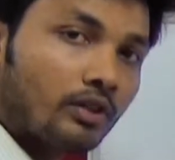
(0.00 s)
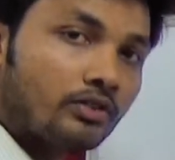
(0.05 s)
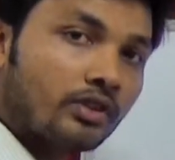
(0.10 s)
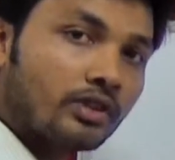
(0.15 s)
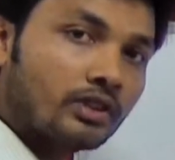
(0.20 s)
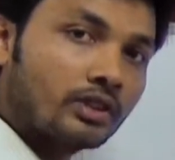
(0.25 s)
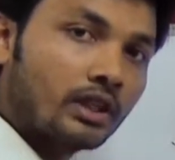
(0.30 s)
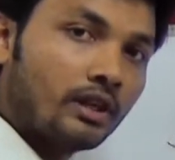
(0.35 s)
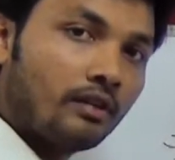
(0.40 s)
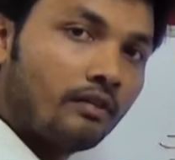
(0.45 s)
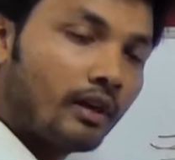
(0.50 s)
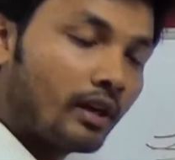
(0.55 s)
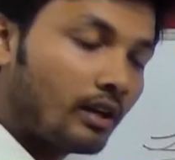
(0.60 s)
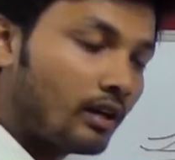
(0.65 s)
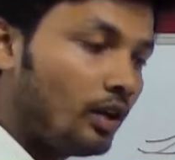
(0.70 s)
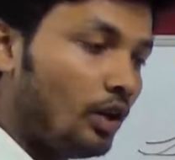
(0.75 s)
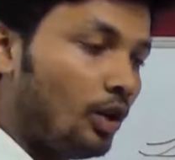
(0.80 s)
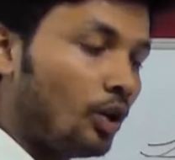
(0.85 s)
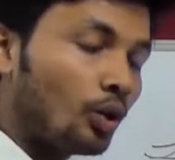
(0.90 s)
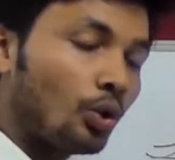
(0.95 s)
edge was
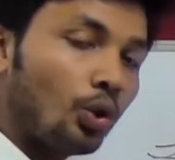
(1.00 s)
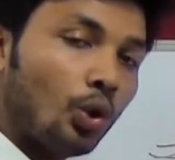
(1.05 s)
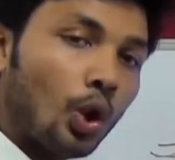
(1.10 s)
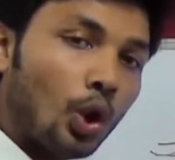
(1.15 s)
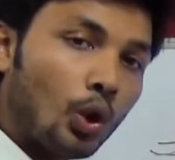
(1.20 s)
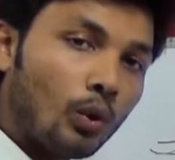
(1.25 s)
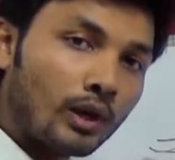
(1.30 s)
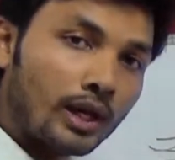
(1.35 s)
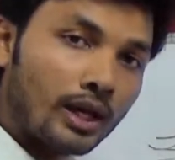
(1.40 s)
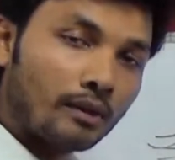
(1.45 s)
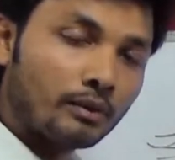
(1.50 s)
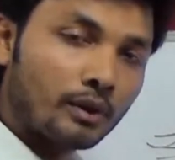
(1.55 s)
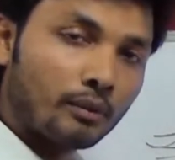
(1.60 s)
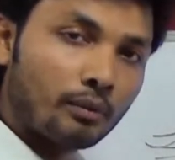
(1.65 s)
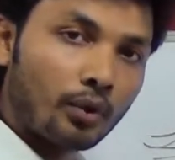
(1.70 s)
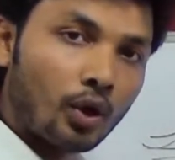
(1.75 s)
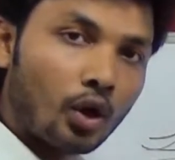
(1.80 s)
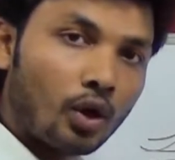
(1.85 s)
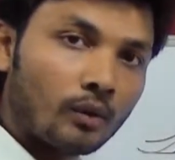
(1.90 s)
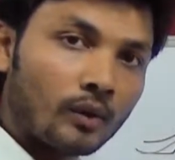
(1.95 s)
given to overcome the
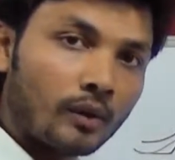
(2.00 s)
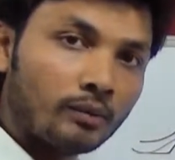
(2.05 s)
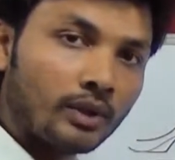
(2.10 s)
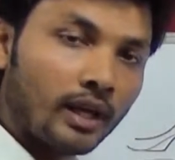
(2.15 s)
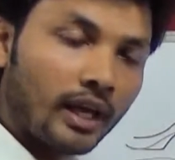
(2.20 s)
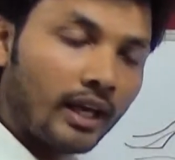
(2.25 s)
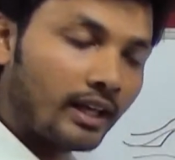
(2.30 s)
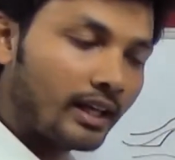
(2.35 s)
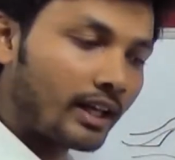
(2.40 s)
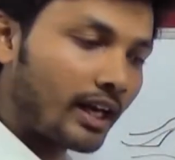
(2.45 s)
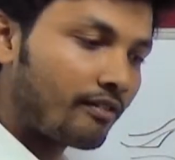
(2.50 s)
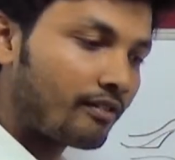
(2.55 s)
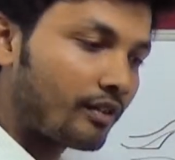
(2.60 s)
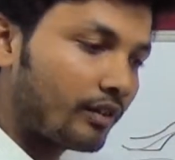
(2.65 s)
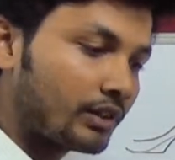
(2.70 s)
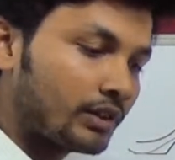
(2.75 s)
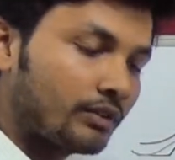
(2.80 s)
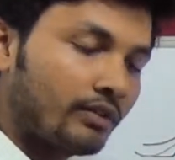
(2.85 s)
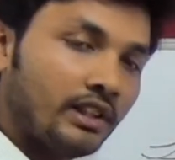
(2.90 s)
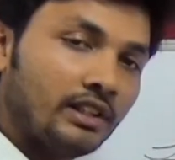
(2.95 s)
problem the aircraft
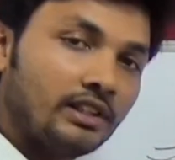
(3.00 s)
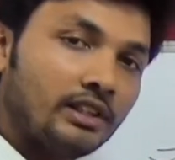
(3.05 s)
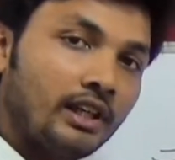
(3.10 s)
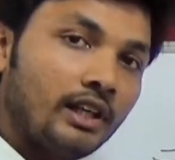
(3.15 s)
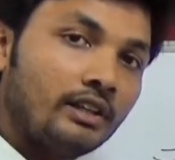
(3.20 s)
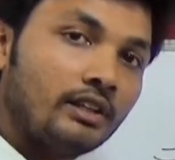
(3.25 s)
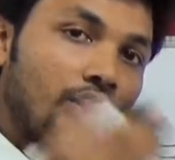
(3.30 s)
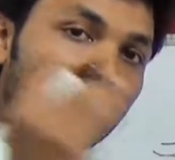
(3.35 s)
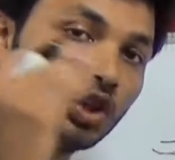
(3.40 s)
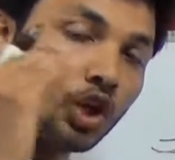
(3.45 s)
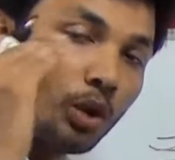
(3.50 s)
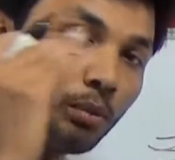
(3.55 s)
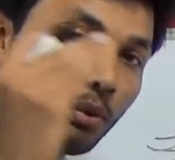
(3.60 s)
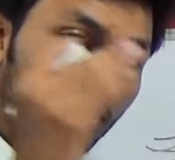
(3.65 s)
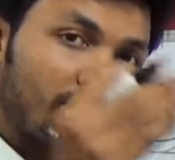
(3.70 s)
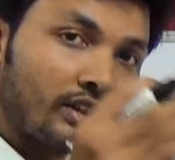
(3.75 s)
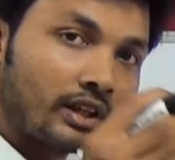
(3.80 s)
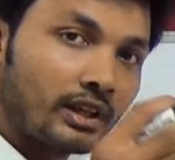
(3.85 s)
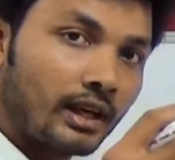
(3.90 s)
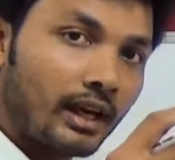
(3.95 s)
was facing at the top
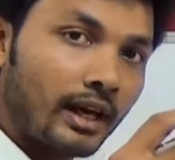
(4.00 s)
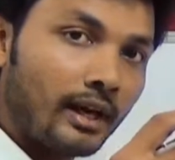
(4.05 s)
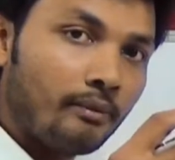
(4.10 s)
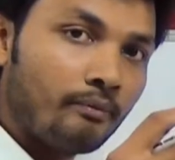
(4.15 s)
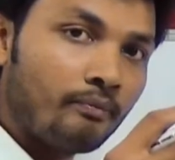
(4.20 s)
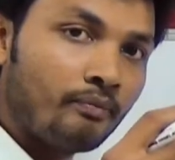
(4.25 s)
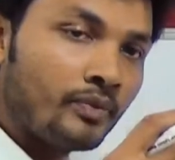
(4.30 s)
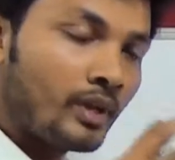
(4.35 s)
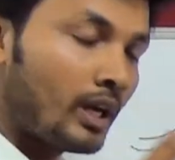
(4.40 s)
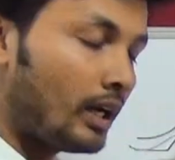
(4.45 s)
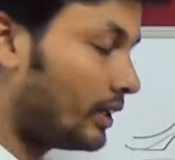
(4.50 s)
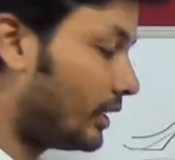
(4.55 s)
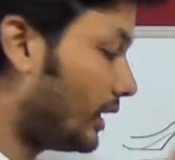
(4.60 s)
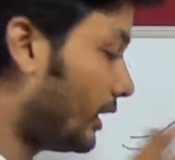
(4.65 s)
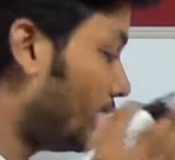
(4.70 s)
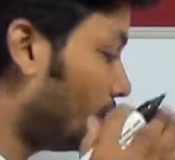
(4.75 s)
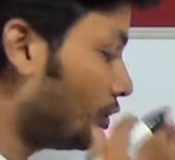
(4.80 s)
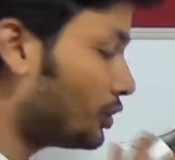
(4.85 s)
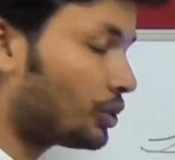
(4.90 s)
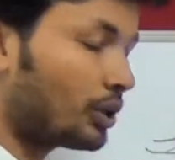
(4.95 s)
of the climb. They
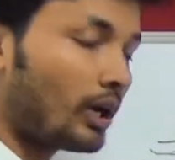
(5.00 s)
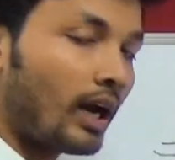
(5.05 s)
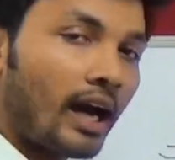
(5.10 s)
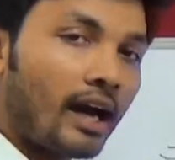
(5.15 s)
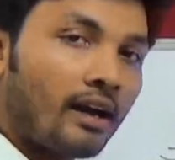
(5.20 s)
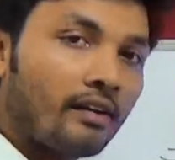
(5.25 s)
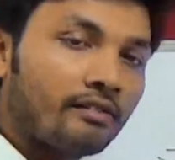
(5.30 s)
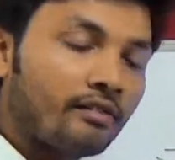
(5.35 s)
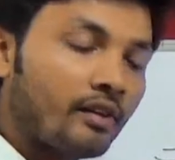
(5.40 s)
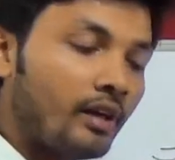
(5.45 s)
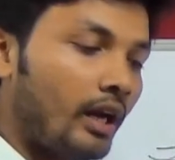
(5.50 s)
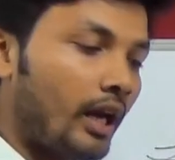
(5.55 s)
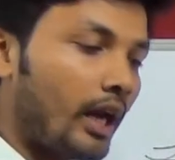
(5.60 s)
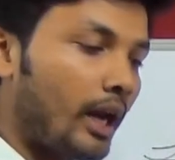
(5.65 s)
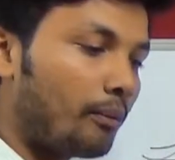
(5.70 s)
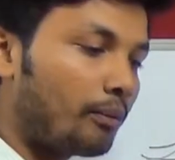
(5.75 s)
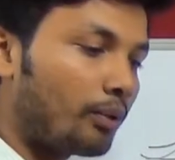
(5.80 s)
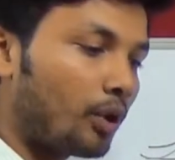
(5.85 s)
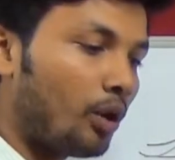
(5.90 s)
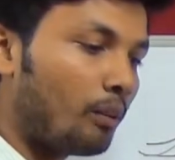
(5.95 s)
used to have
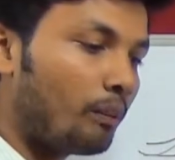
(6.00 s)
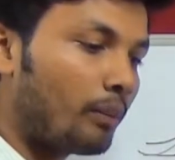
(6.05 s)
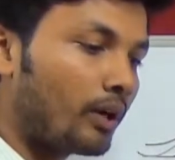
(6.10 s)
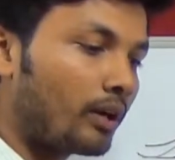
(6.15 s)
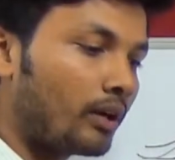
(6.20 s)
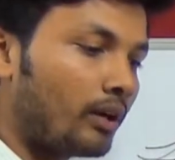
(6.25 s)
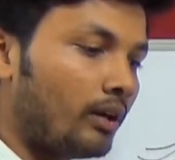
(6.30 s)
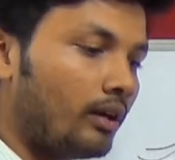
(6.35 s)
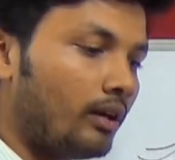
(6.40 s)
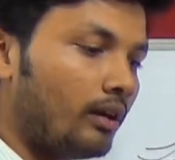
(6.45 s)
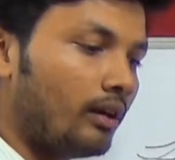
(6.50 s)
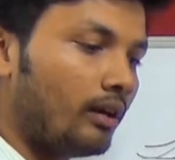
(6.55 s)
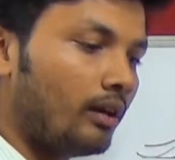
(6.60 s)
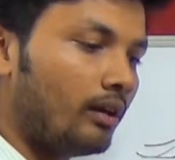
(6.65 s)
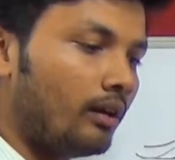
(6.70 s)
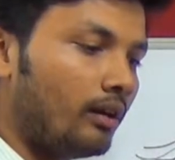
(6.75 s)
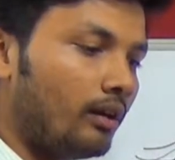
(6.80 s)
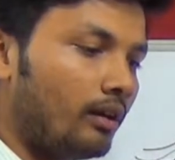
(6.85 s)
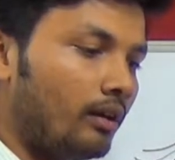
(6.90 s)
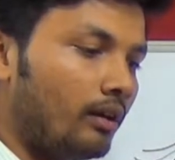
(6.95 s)
a proper,
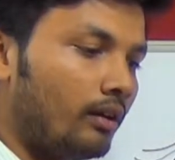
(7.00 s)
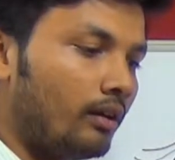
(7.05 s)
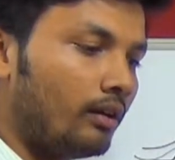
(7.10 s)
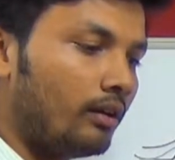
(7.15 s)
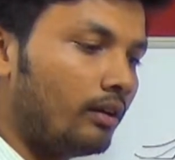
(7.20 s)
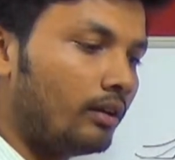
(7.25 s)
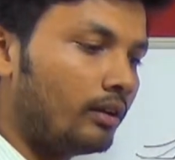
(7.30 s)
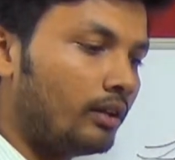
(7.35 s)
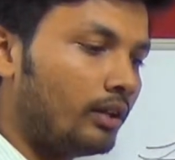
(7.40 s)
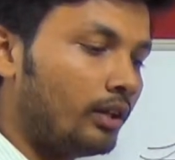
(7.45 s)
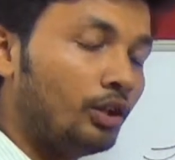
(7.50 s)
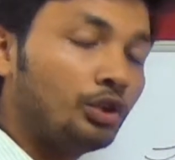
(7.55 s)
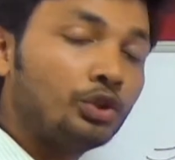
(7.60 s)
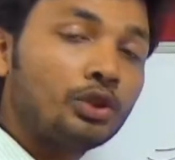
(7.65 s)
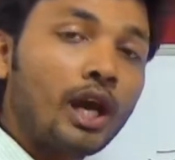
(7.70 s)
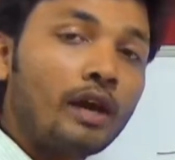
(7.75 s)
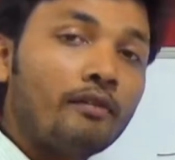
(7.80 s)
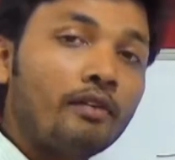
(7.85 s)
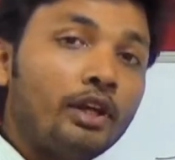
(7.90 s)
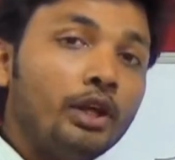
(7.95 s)
they used
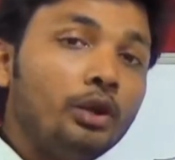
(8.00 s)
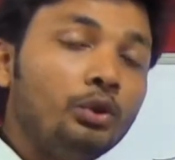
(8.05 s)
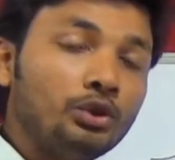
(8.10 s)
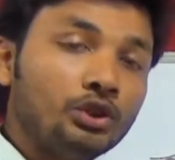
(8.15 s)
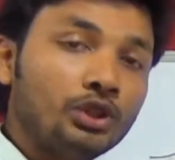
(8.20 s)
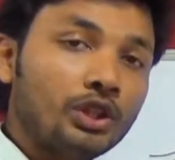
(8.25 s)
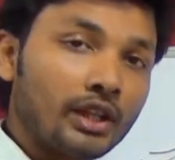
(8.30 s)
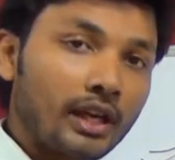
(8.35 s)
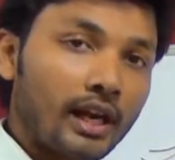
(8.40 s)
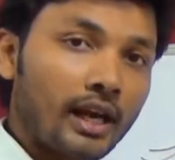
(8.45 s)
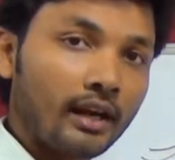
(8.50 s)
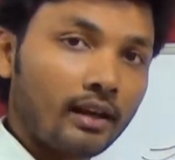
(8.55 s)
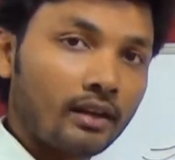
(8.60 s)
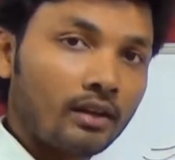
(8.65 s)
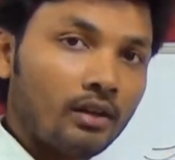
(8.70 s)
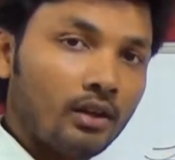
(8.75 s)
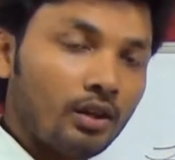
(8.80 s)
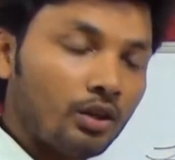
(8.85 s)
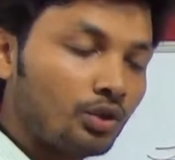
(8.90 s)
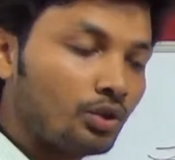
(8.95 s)
to have a huge
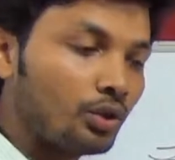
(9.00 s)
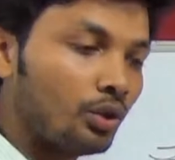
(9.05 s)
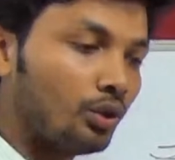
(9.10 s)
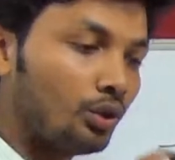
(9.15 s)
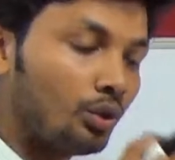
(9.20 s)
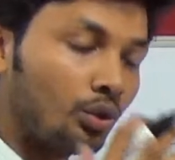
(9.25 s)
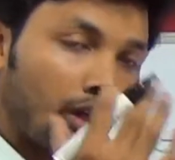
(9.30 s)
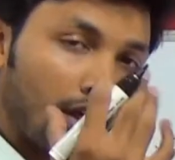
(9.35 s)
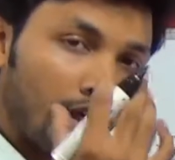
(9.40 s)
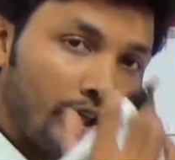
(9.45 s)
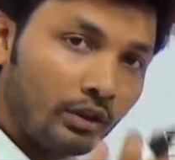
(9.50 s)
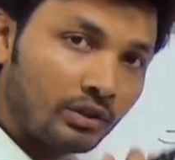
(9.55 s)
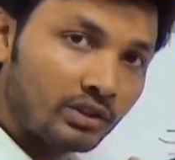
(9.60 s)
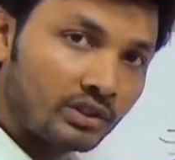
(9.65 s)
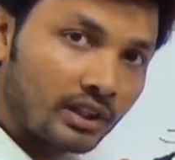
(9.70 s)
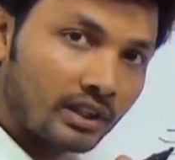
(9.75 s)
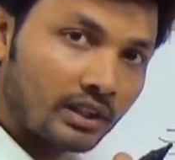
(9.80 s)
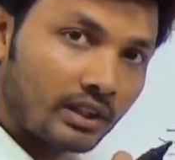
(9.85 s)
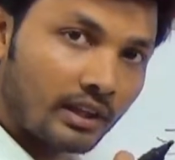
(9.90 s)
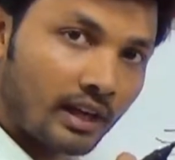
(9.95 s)
drag. So to reduce
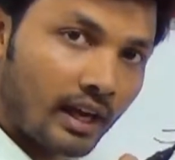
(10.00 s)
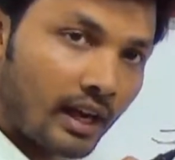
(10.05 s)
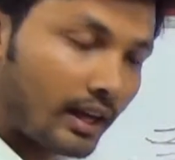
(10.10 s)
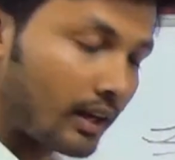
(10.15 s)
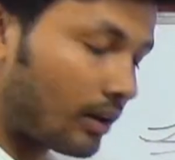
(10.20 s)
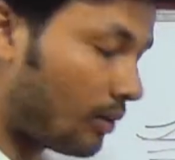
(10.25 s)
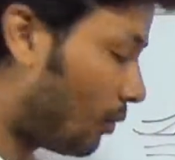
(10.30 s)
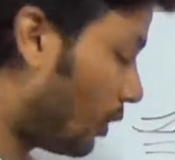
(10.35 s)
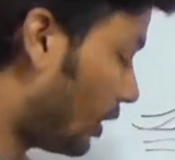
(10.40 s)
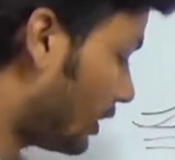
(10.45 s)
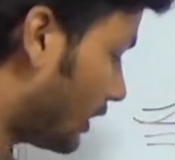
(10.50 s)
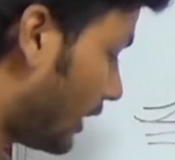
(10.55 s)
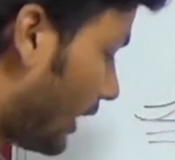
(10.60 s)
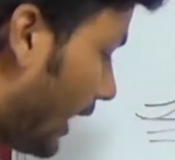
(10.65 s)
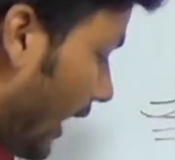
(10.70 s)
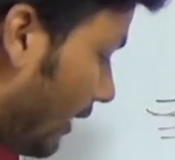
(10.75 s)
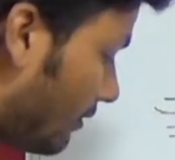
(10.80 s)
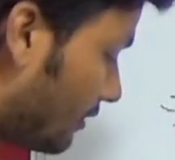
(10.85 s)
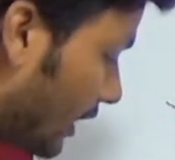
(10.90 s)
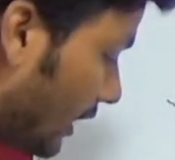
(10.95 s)
the drag, what they
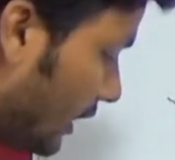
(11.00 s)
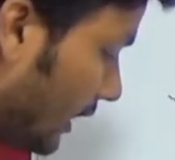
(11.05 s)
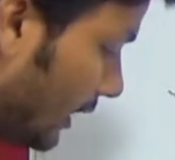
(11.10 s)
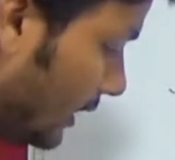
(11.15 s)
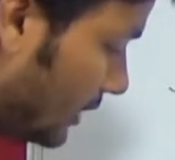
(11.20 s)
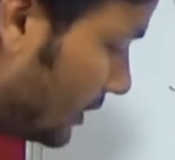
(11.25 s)
have done